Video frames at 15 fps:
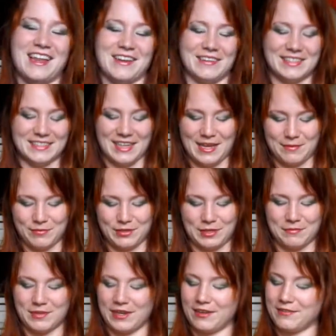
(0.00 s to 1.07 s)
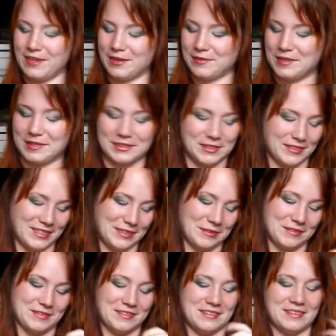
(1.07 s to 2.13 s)
anyways, I'm pretty proud of how they turned
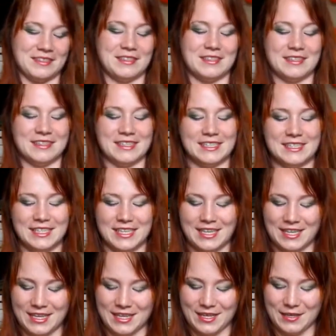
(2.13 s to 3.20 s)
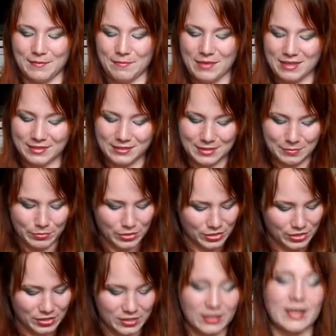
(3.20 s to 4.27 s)
out. Metal
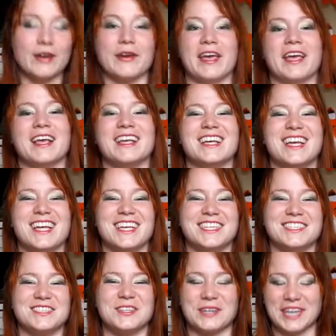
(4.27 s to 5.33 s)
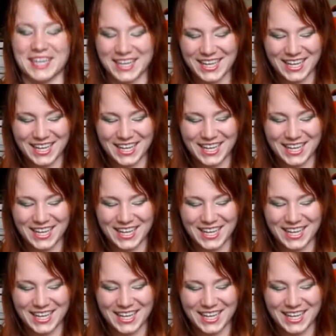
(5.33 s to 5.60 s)
zipper. Okay, sorry.